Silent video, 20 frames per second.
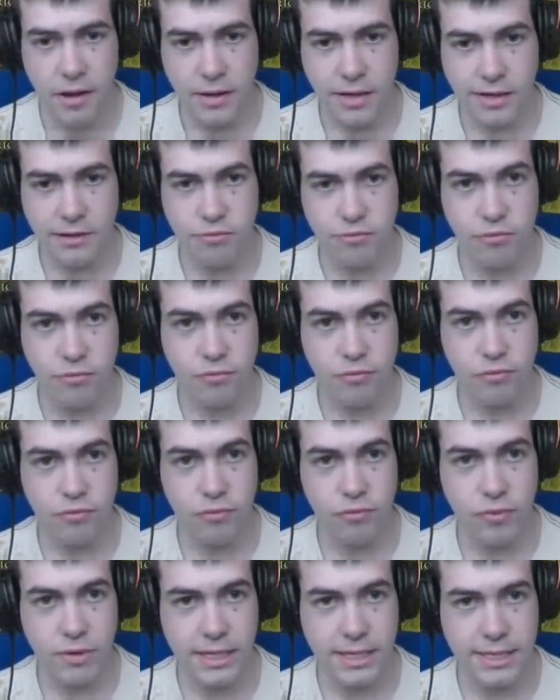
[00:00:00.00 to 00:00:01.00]
These
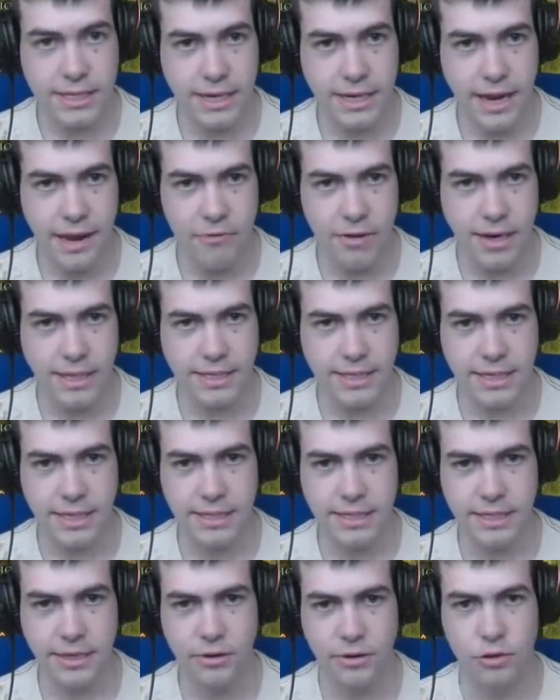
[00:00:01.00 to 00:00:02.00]
Celeres are
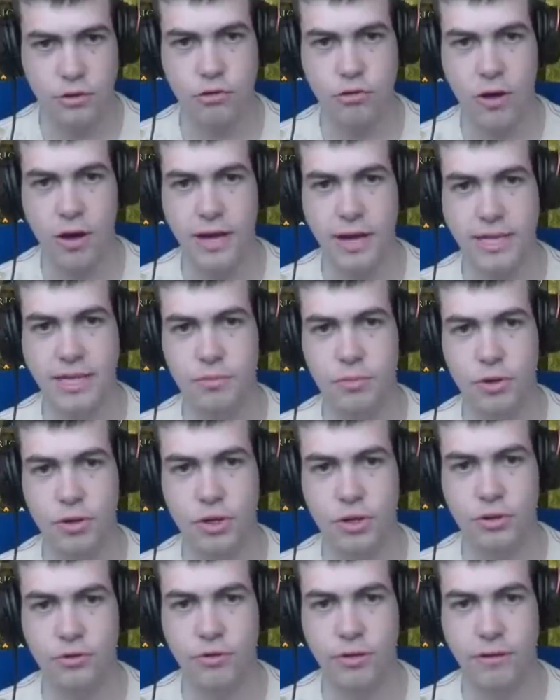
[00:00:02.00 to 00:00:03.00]
still trying to
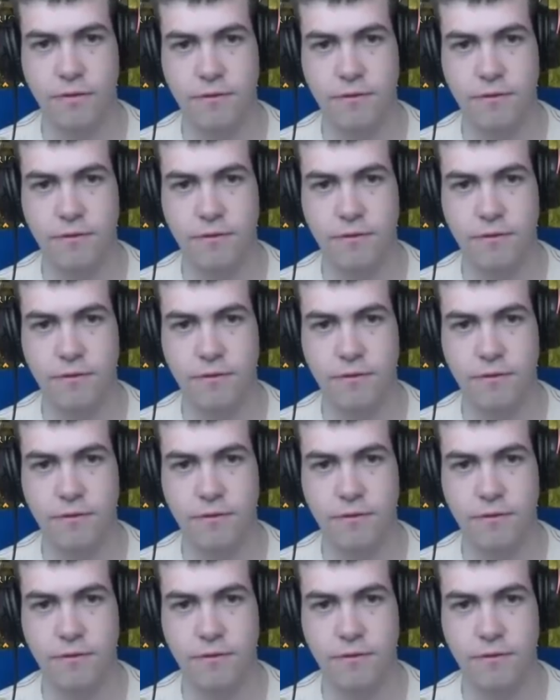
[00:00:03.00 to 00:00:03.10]
push through